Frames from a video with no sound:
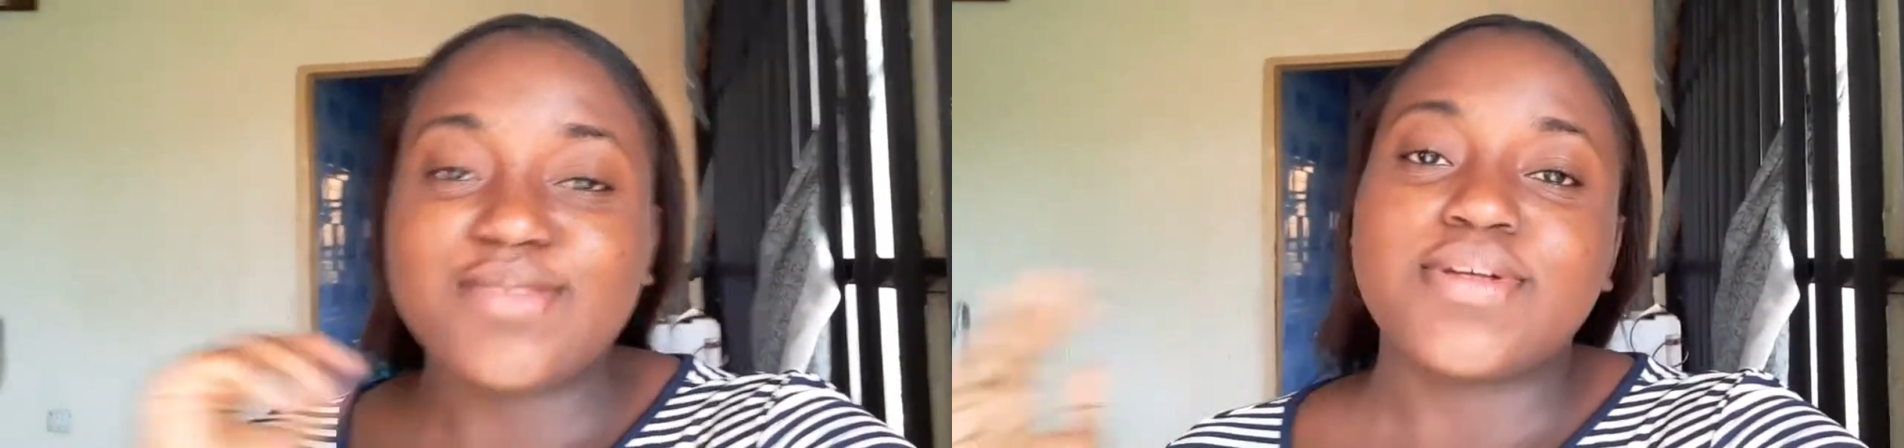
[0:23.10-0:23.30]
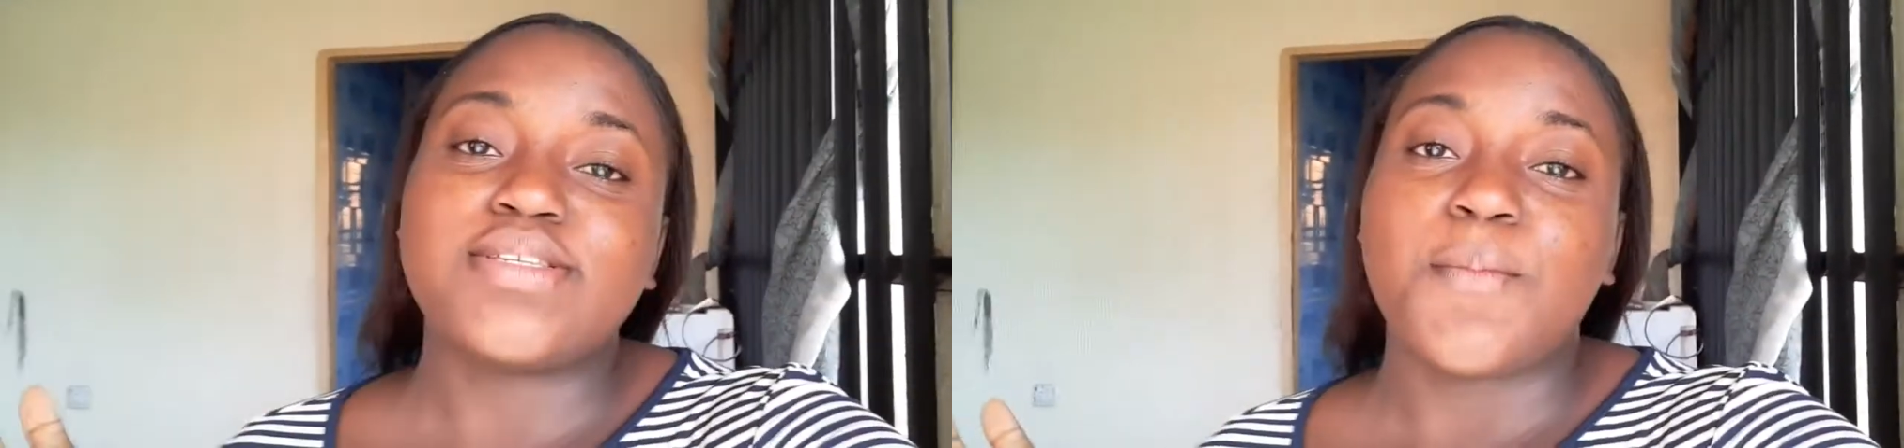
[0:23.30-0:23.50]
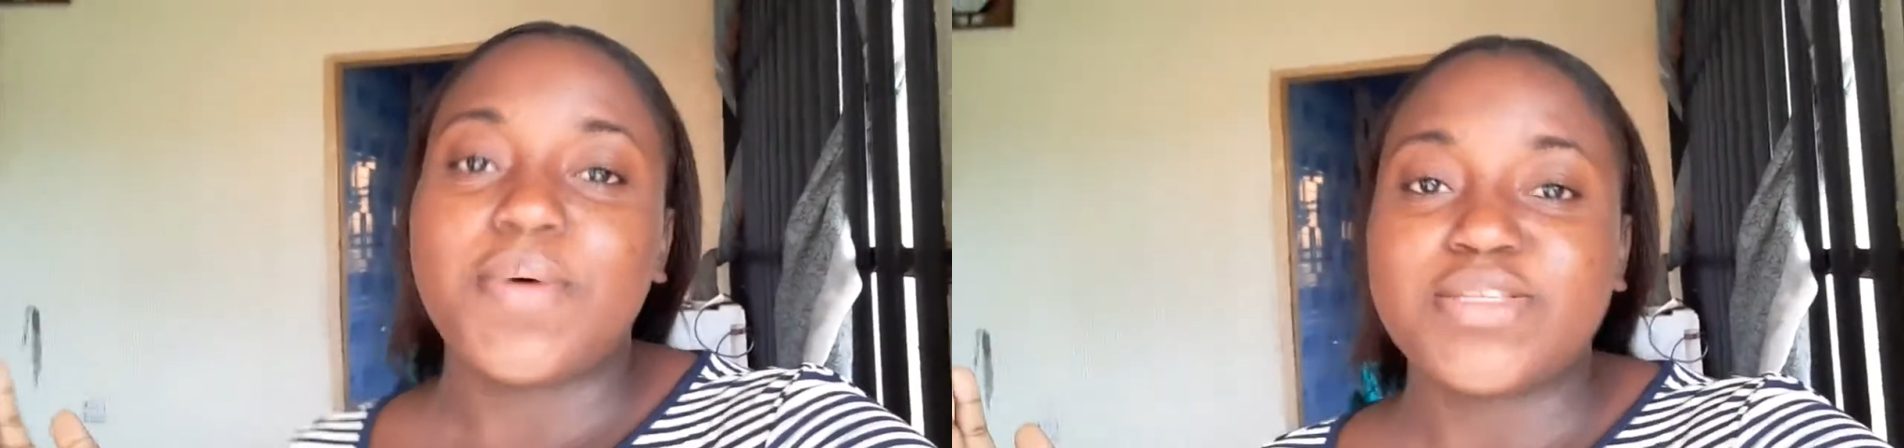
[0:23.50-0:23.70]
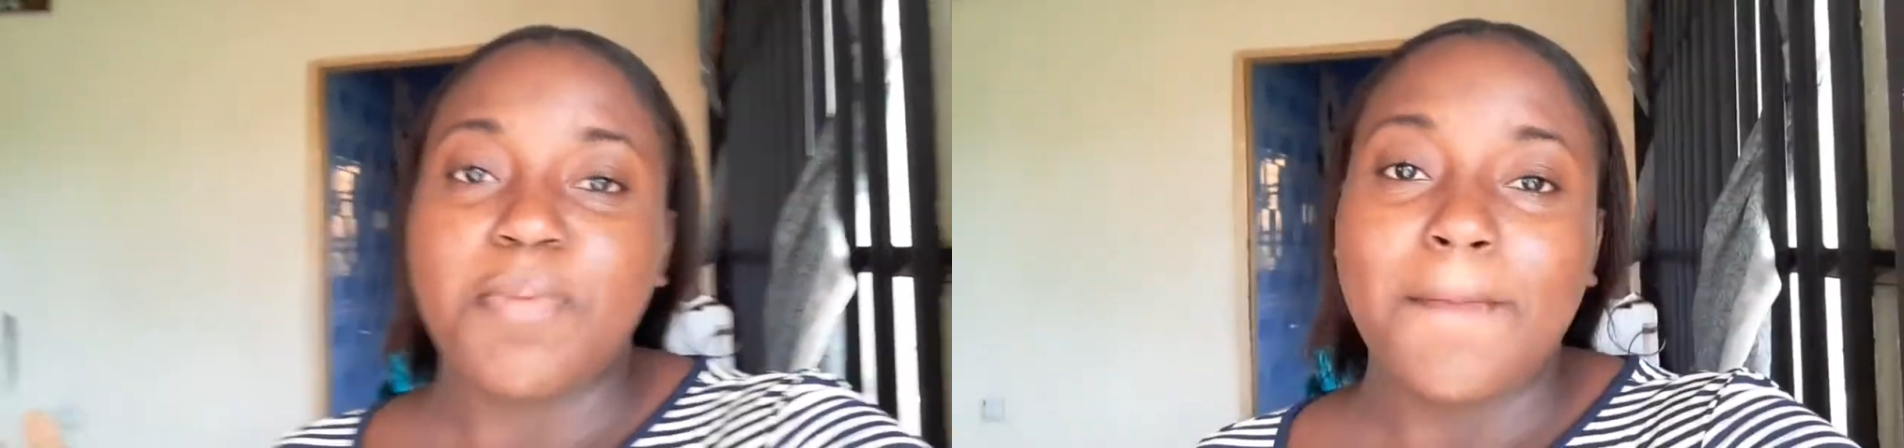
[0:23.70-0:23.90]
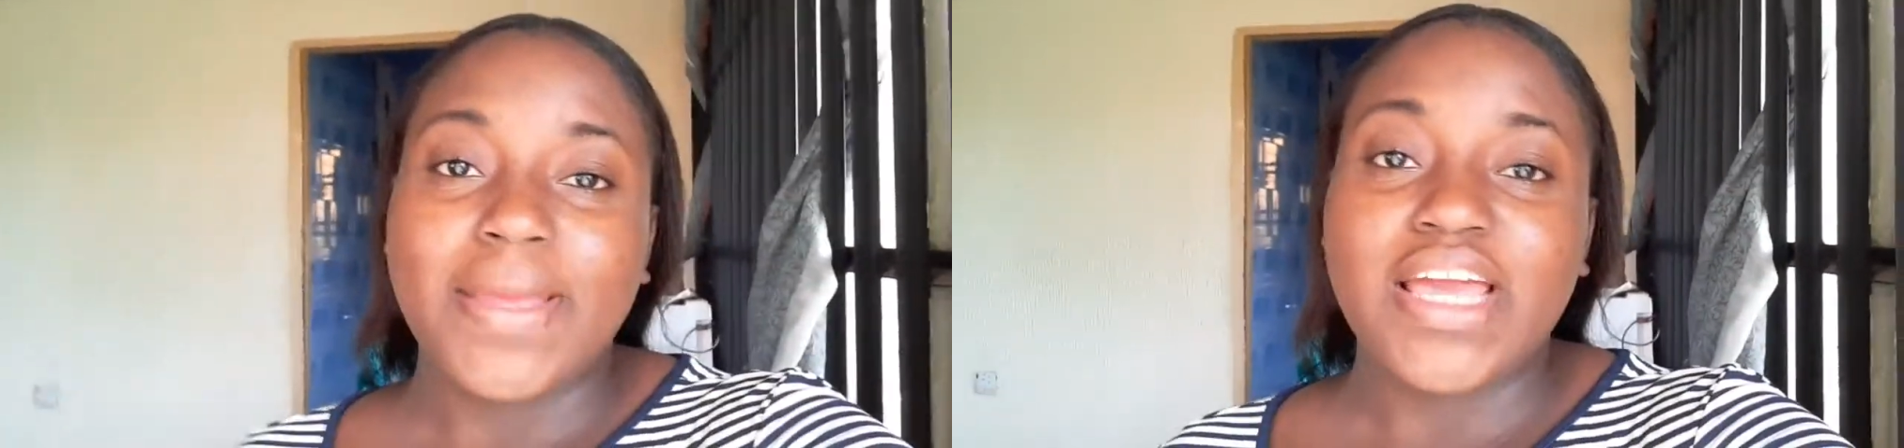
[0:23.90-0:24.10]
What's up, what's
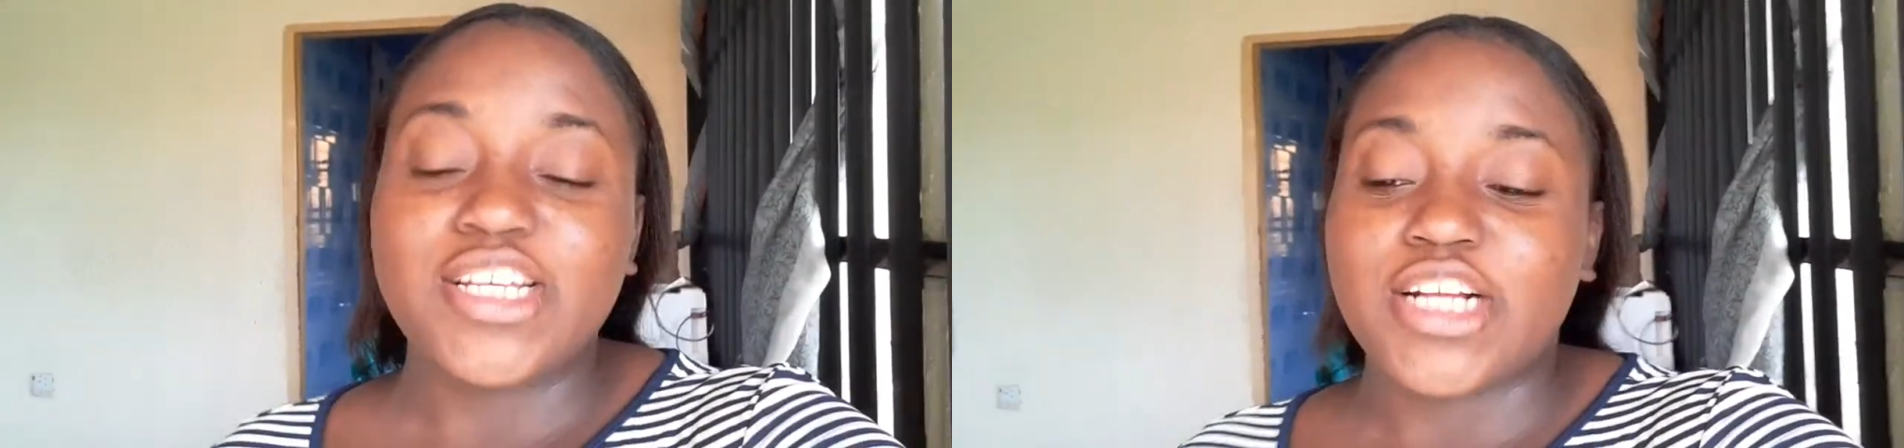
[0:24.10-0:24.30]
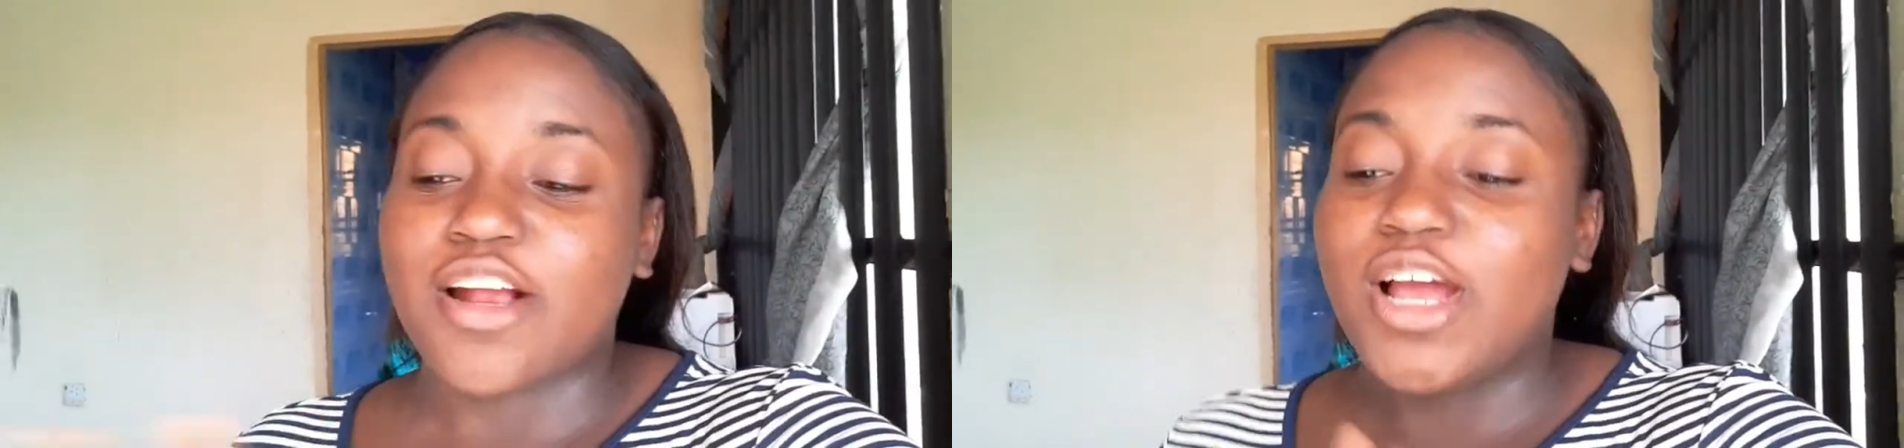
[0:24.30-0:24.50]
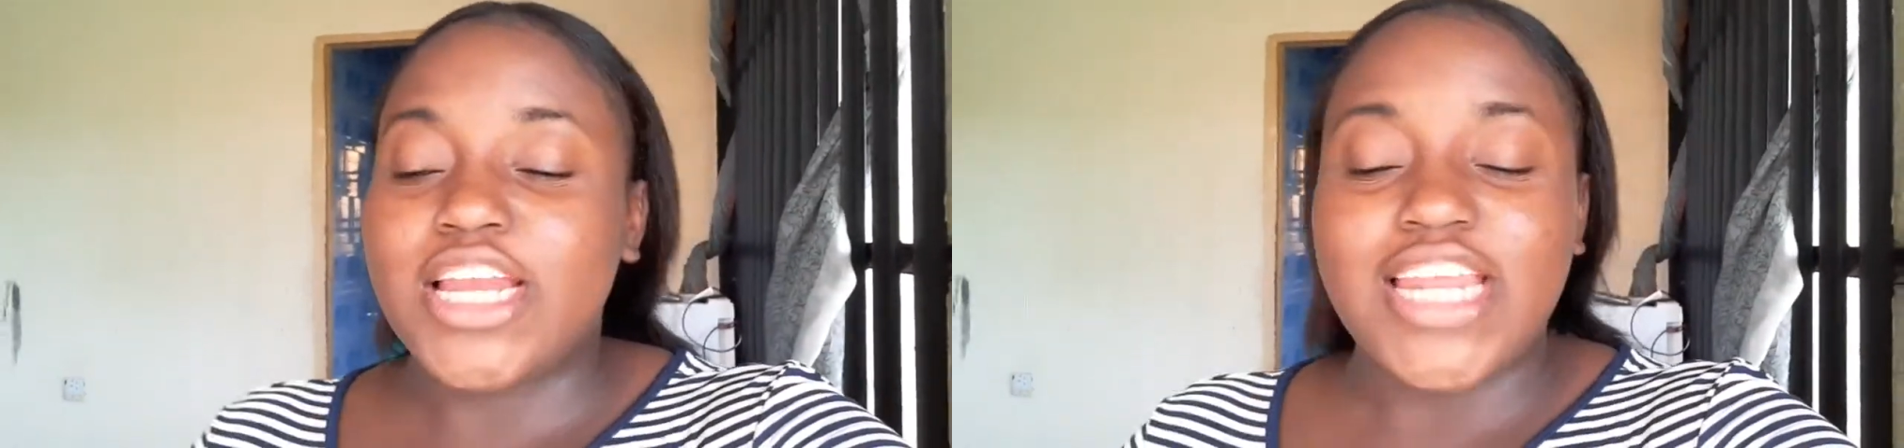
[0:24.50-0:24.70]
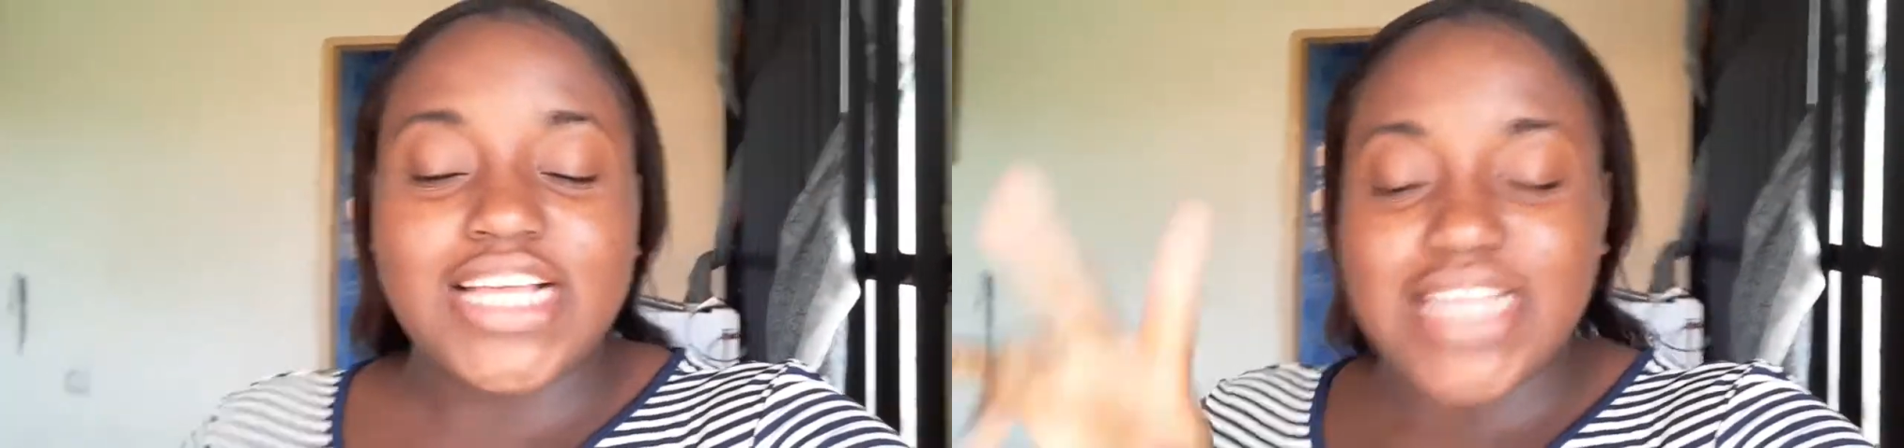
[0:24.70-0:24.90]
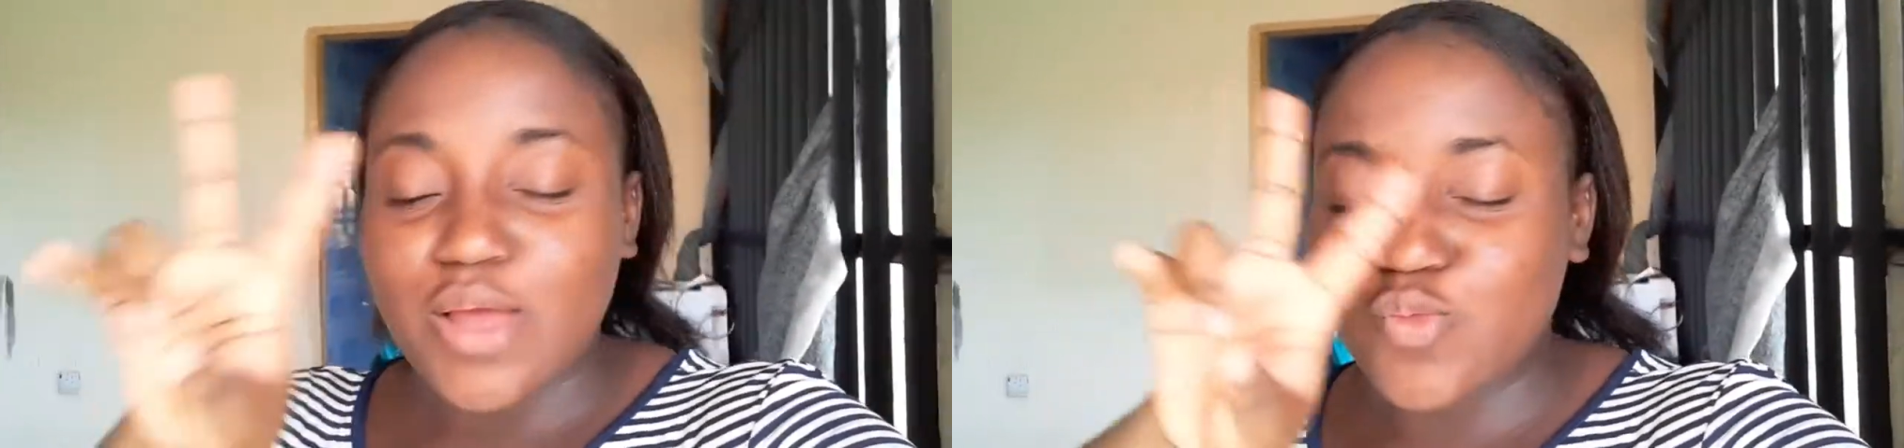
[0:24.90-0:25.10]
popping? It's your girl
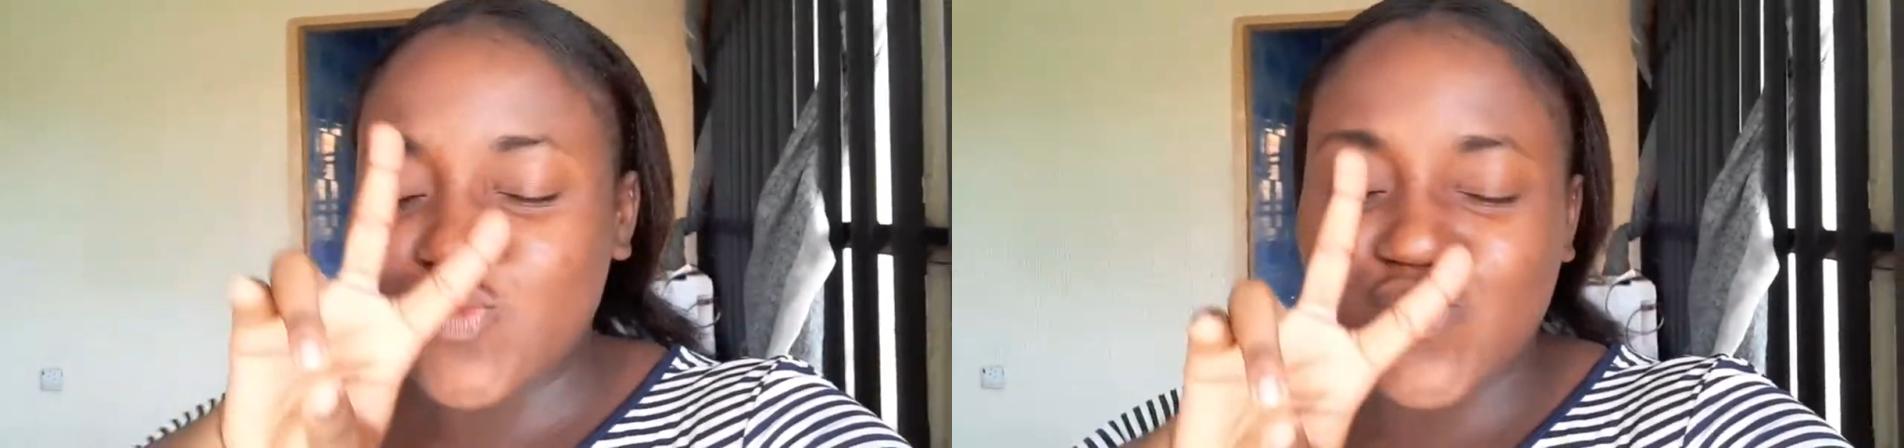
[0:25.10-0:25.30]
Hadassah.